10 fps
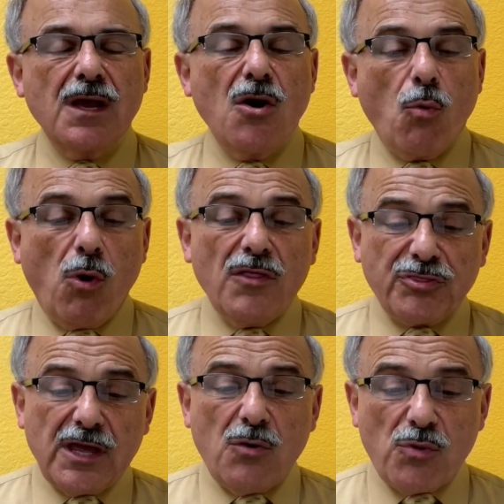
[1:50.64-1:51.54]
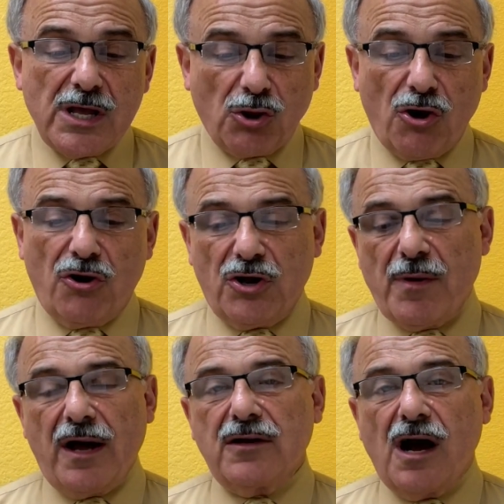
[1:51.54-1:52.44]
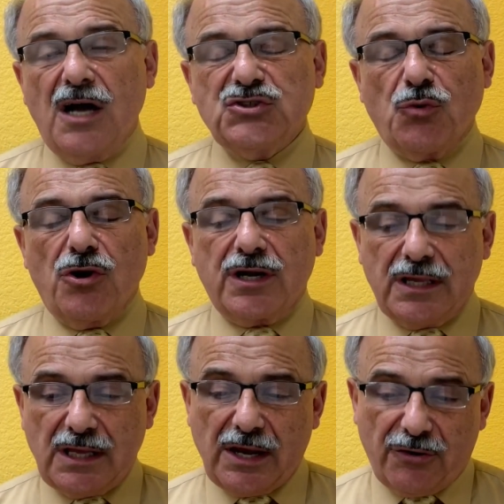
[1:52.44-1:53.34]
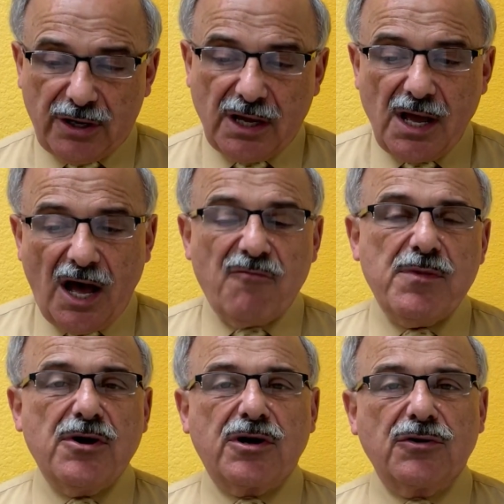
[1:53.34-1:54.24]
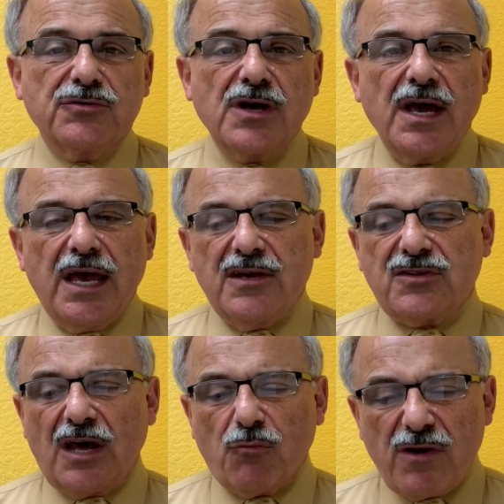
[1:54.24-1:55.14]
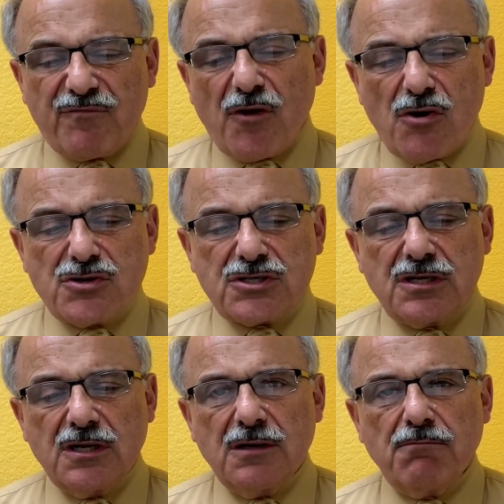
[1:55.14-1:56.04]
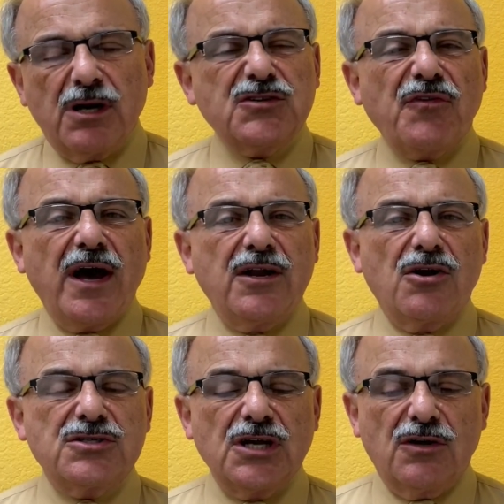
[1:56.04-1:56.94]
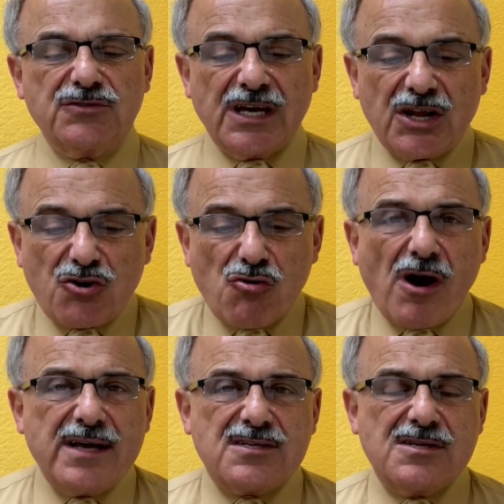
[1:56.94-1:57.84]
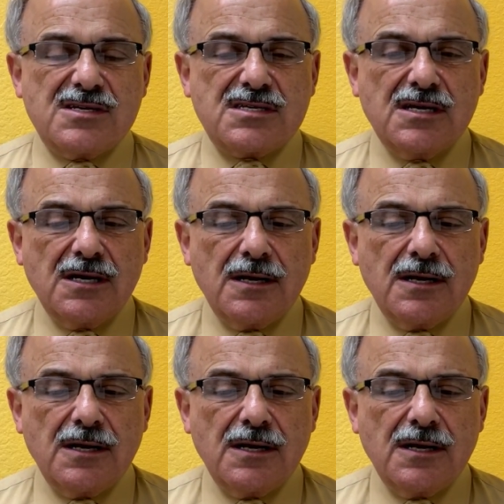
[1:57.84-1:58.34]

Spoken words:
One thing we learn about God's work in the area of miracles is that we first must find ourselves in a crisis